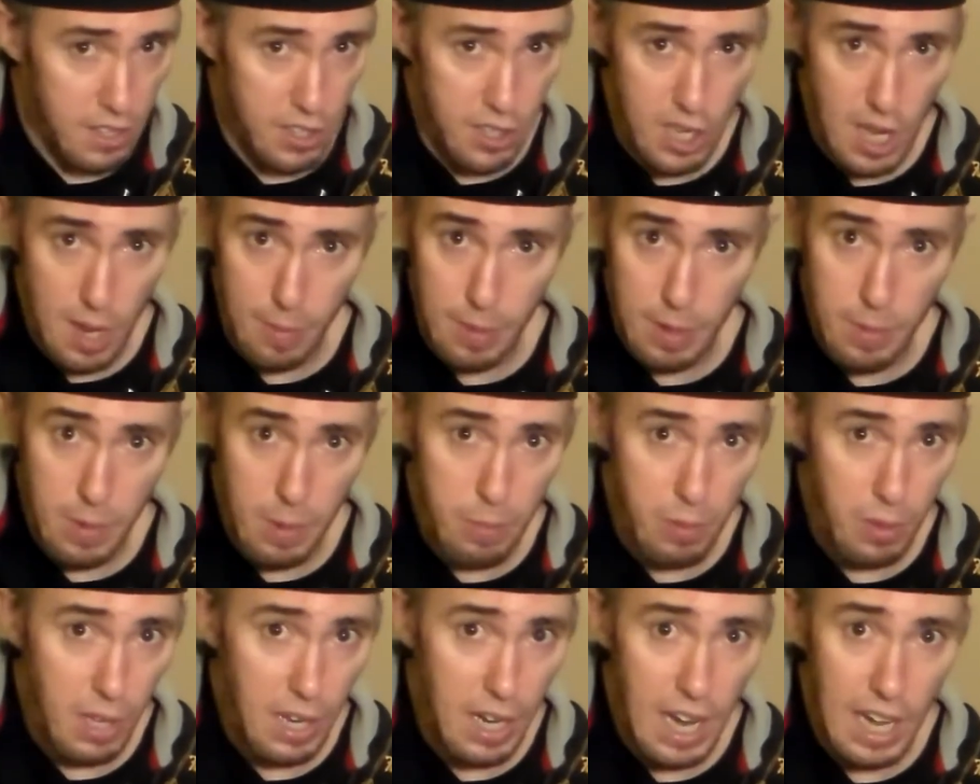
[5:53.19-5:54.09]
shape can be
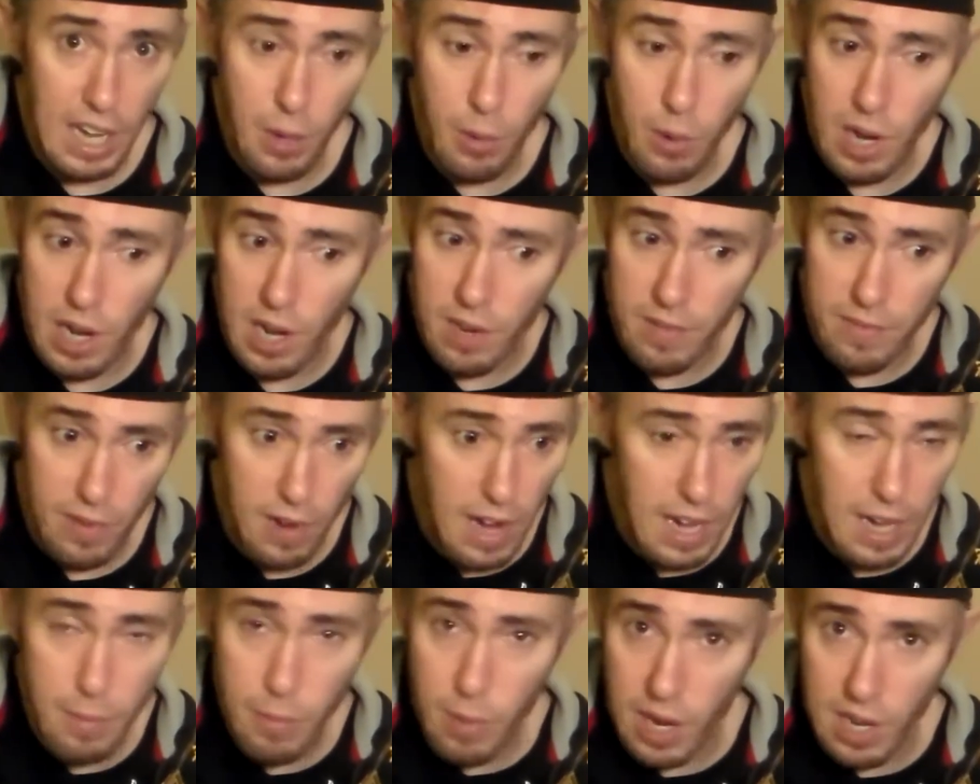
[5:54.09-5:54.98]
played anywhere for
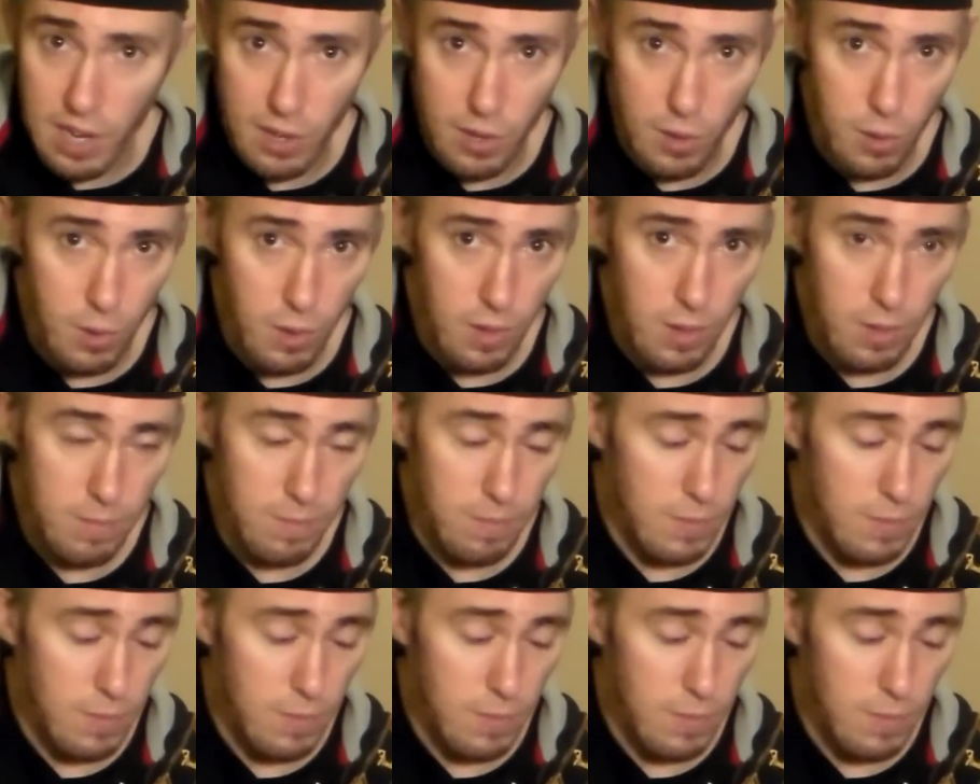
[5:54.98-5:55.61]
any minor chord.